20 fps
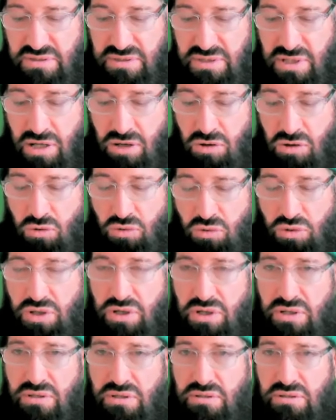a hook
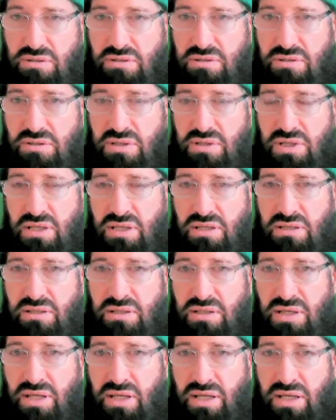
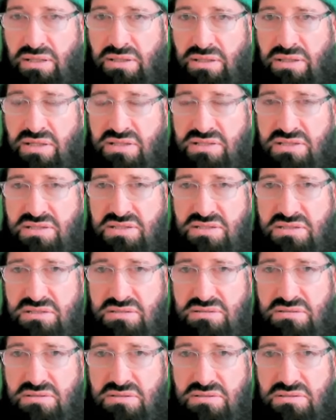in this
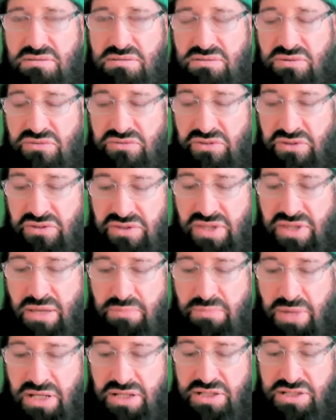third
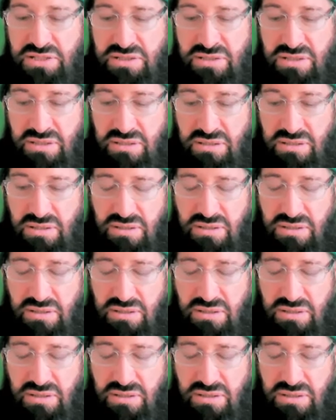dimension.